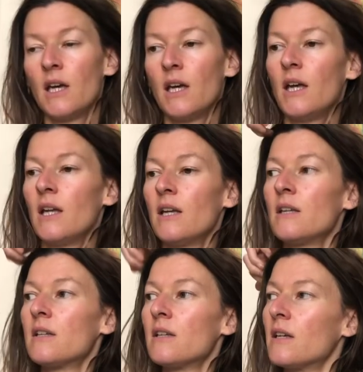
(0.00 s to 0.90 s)
And
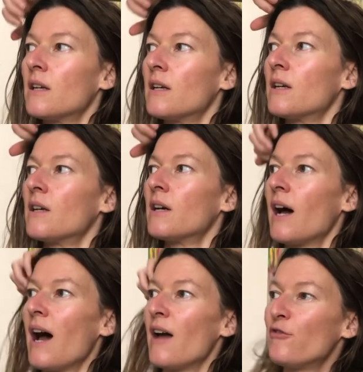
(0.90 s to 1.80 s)

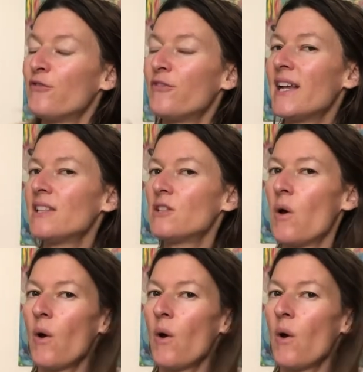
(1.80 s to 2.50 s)
I felt